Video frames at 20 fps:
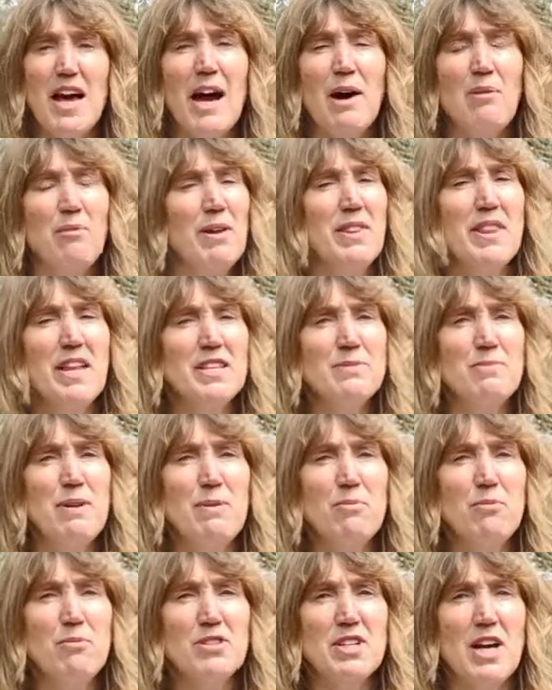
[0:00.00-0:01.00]
and when there's
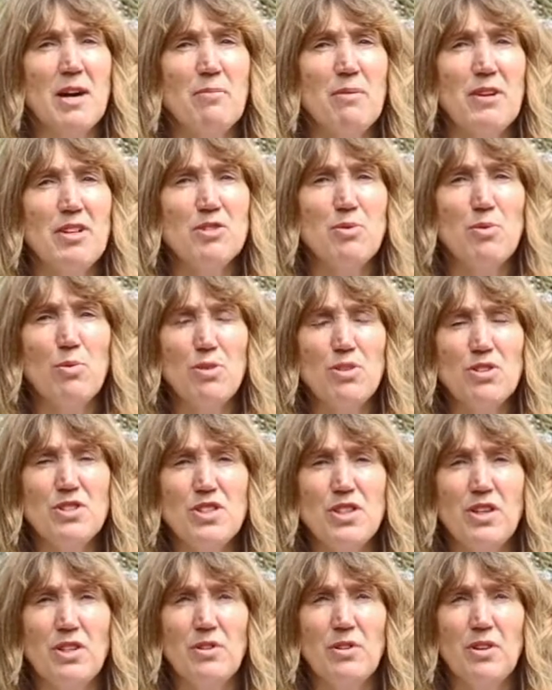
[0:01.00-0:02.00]
people coming
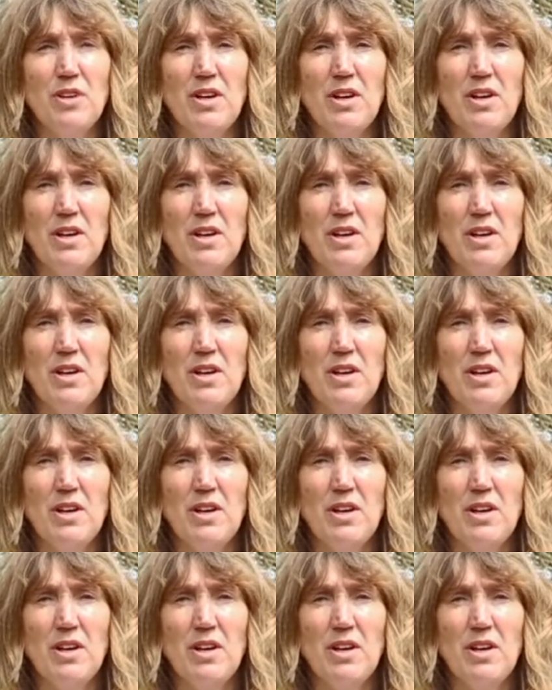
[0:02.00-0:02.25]
towards you.